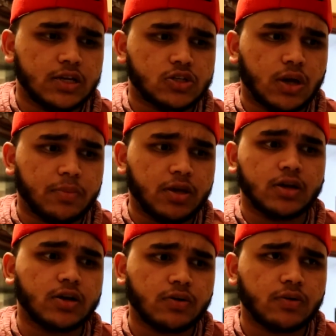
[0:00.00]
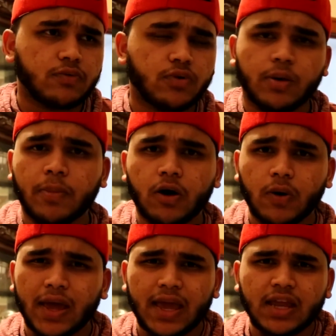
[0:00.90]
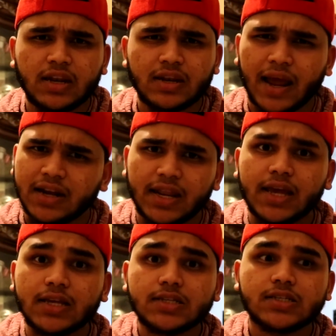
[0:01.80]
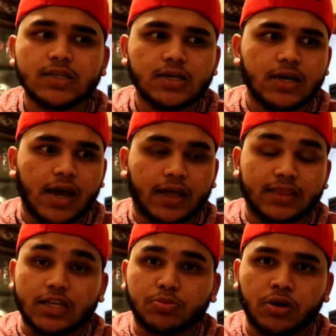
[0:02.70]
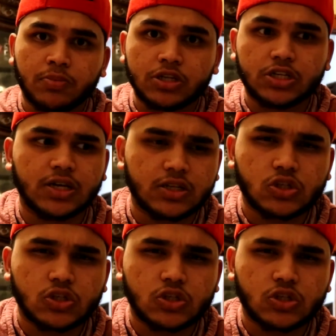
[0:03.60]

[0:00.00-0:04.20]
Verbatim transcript: So I'm here for about eight, nine days, and that's pretty much it.